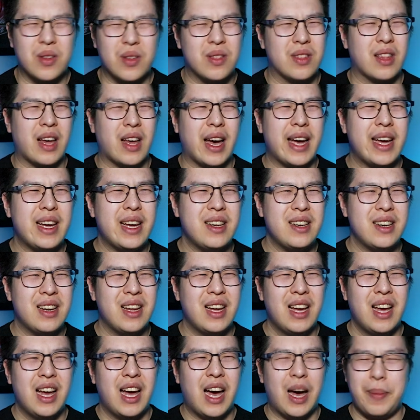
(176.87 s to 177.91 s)
online,
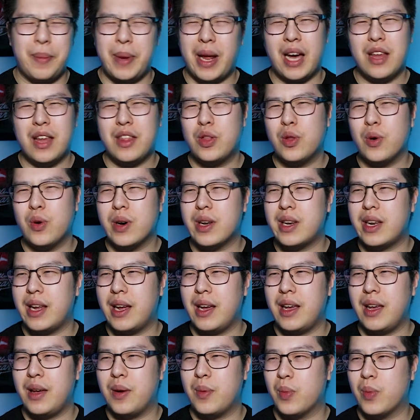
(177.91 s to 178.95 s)
I mean, I thought
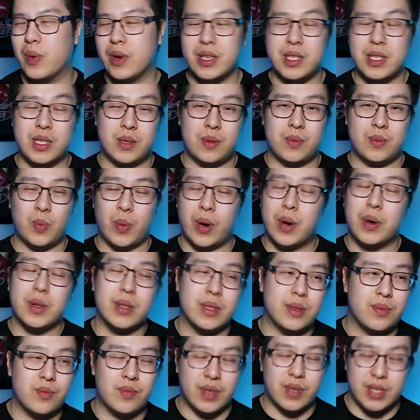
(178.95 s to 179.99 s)
it was
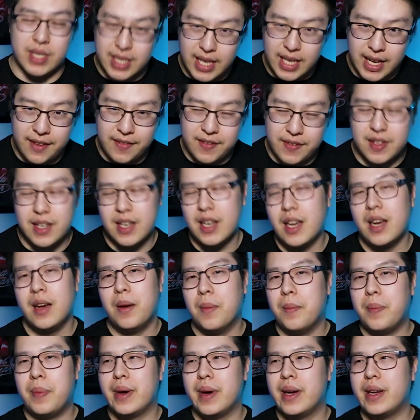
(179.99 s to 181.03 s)
well received,
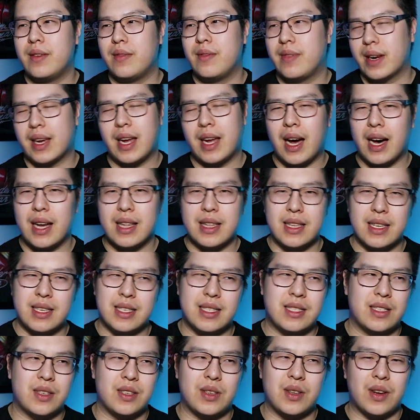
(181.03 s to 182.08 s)
but
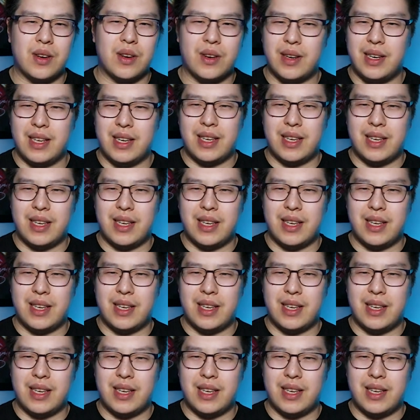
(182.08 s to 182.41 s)
regardless, you know,